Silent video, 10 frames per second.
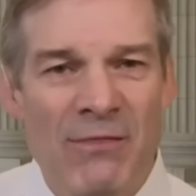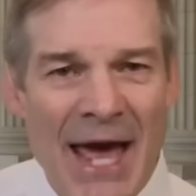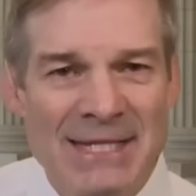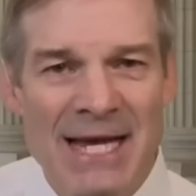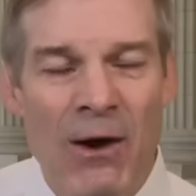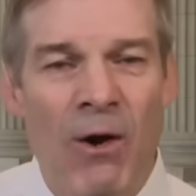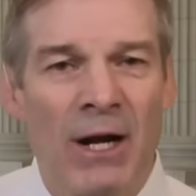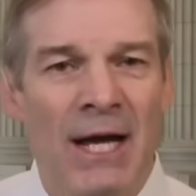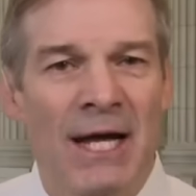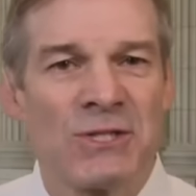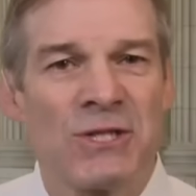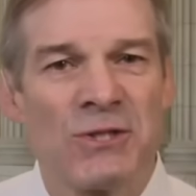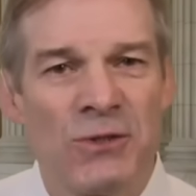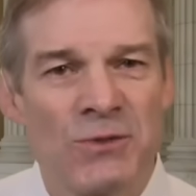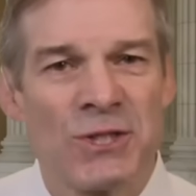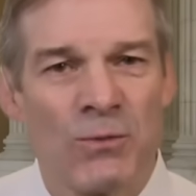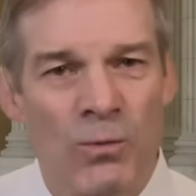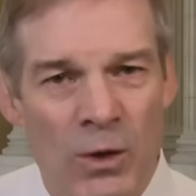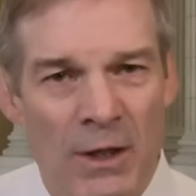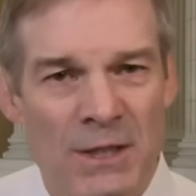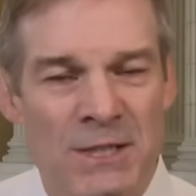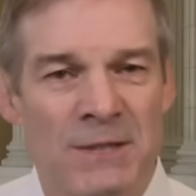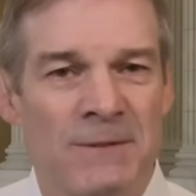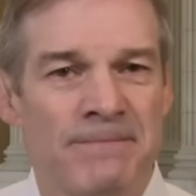That's how our Constitution works.